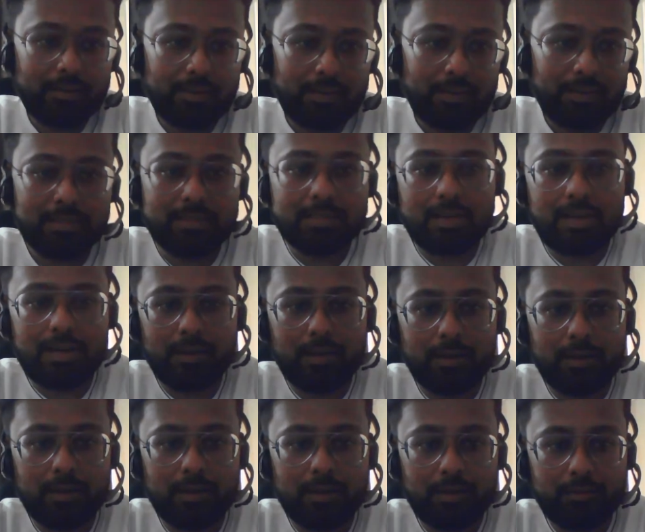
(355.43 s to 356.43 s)
understanding
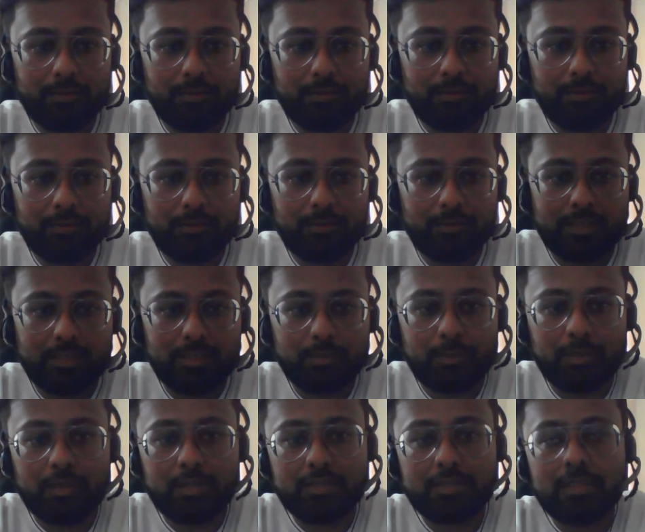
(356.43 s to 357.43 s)
of all these things?
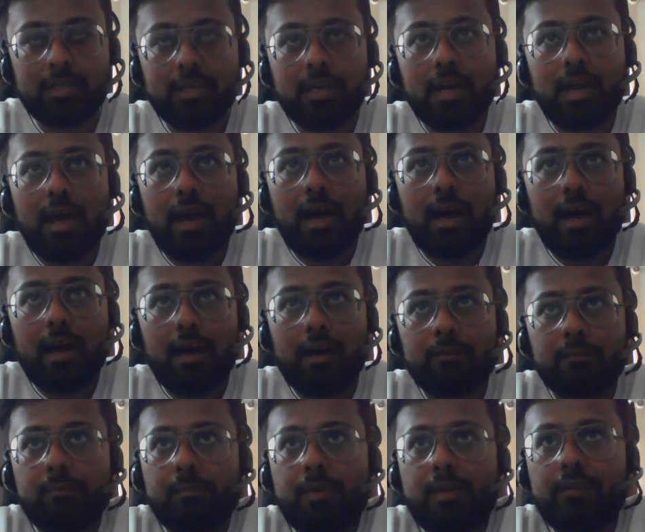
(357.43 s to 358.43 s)
Because uh,
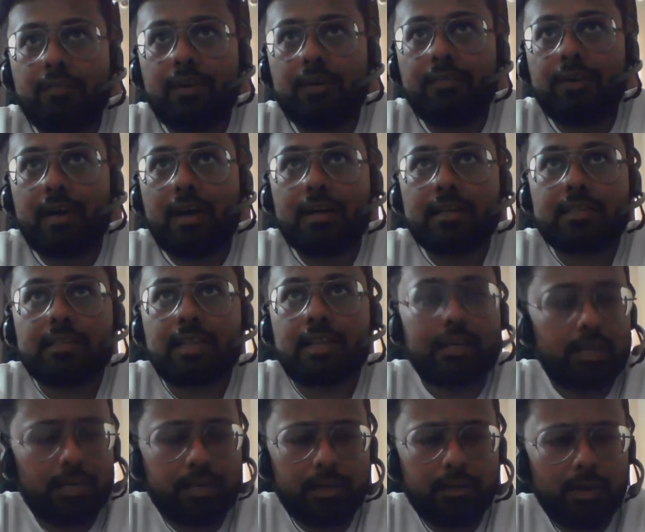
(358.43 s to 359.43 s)
if if I ask, like,
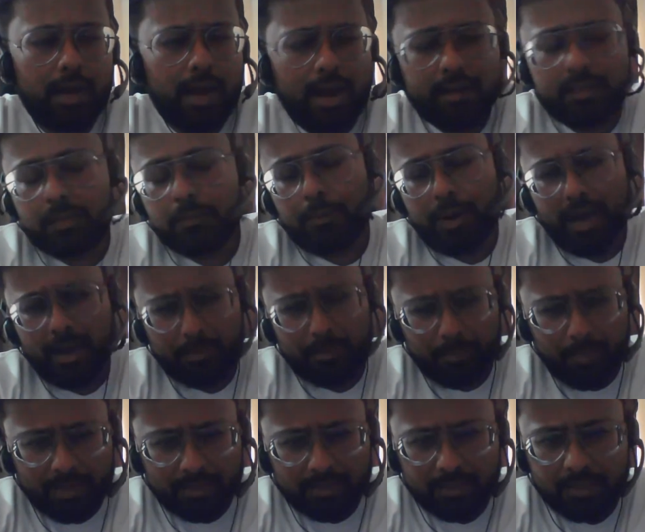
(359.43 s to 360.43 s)
did you had the prior
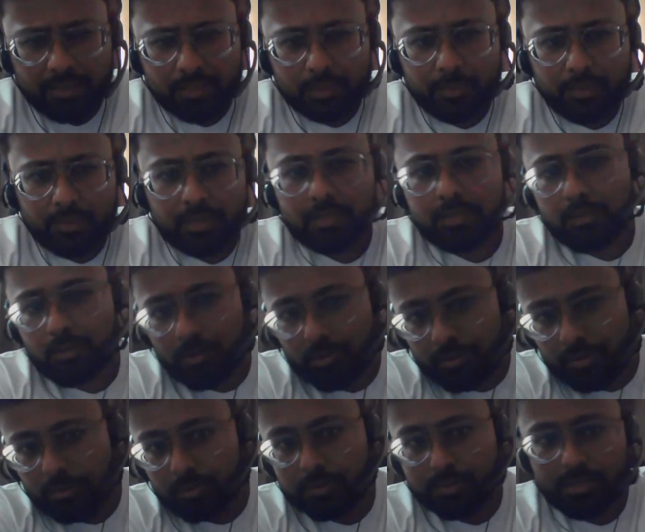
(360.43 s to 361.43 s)
Python experience or
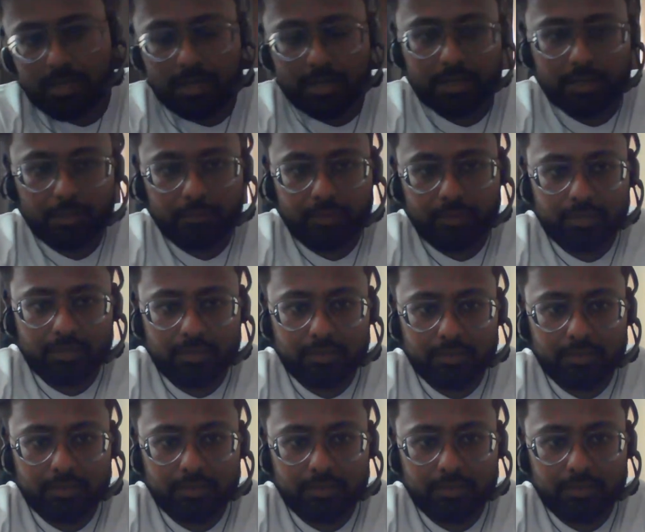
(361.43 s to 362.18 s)
you started it over here?